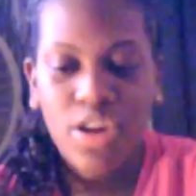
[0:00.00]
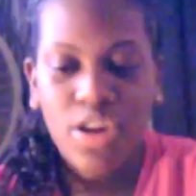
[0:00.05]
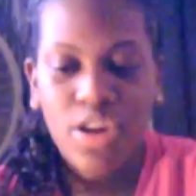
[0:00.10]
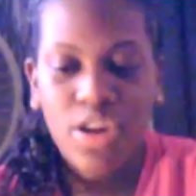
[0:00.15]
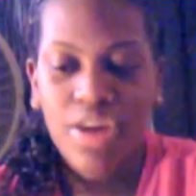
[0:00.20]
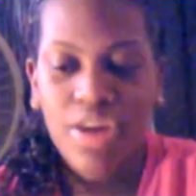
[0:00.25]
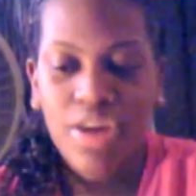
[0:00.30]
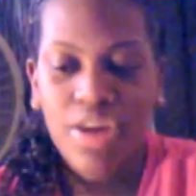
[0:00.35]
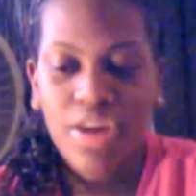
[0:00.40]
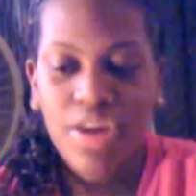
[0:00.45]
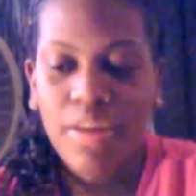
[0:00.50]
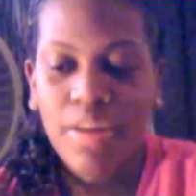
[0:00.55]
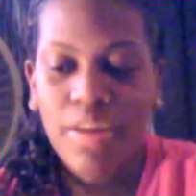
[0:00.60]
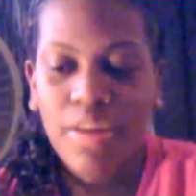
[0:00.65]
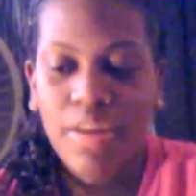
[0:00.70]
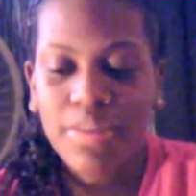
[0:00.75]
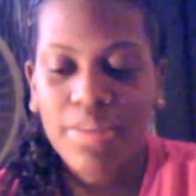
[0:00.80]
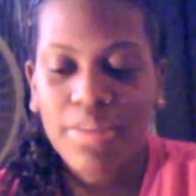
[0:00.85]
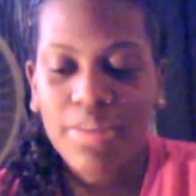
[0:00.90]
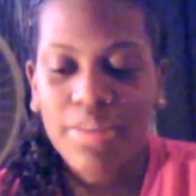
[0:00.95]
just have me hooked up
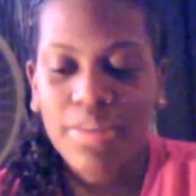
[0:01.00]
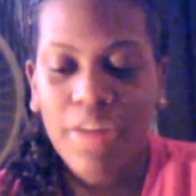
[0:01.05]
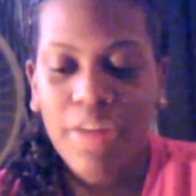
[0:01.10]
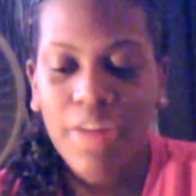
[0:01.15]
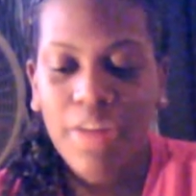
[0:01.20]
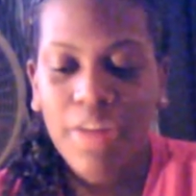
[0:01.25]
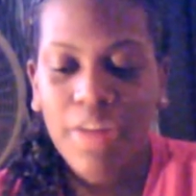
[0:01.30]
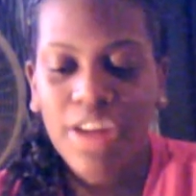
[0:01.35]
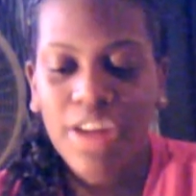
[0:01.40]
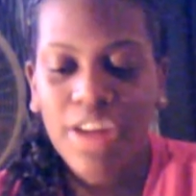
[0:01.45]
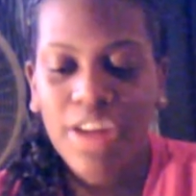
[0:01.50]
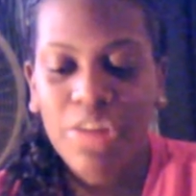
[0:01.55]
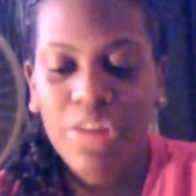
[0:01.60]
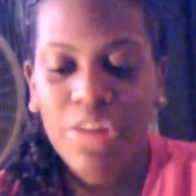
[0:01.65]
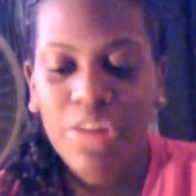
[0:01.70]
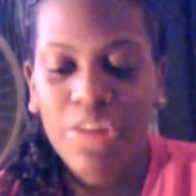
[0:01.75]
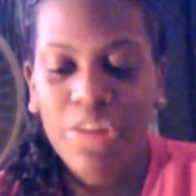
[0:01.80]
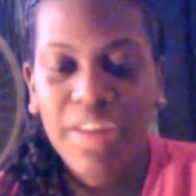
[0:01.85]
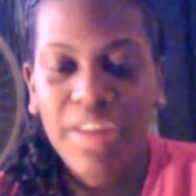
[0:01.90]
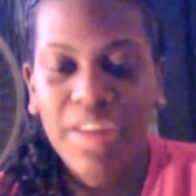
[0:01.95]
to a monitor. Like, you don't
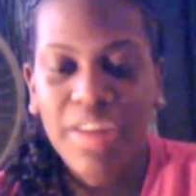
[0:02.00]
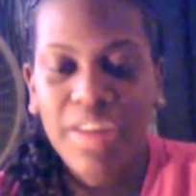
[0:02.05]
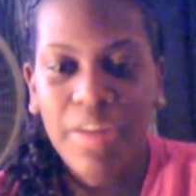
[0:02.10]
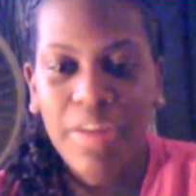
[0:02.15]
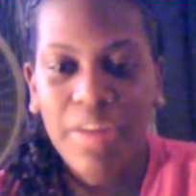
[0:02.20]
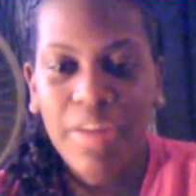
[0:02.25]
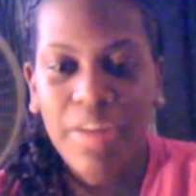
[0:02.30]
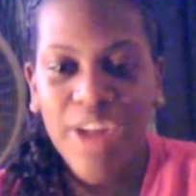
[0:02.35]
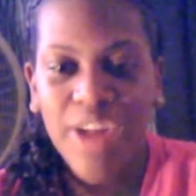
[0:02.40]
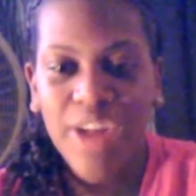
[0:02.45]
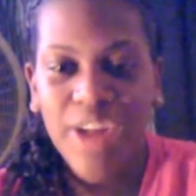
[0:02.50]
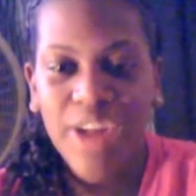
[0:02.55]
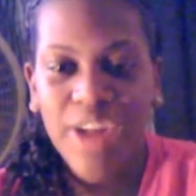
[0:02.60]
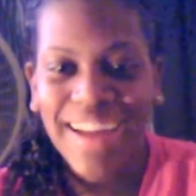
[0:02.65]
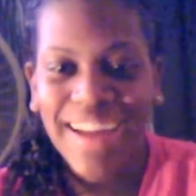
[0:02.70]
believe I'm contracting.